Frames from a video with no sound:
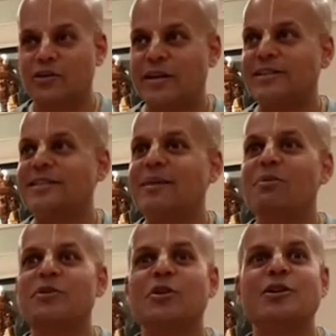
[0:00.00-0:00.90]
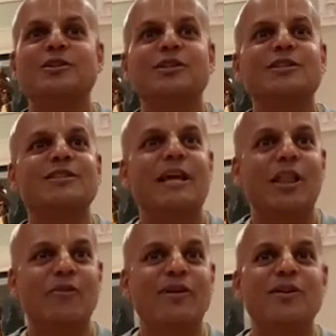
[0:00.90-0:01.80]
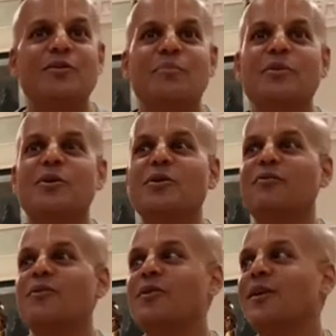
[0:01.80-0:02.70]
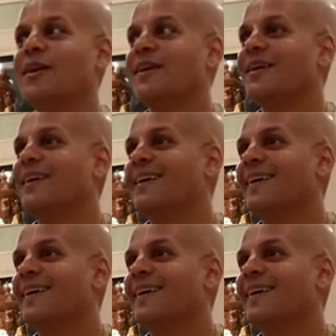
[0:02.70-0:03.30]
Transcend material existence, elevate to a pure devotee.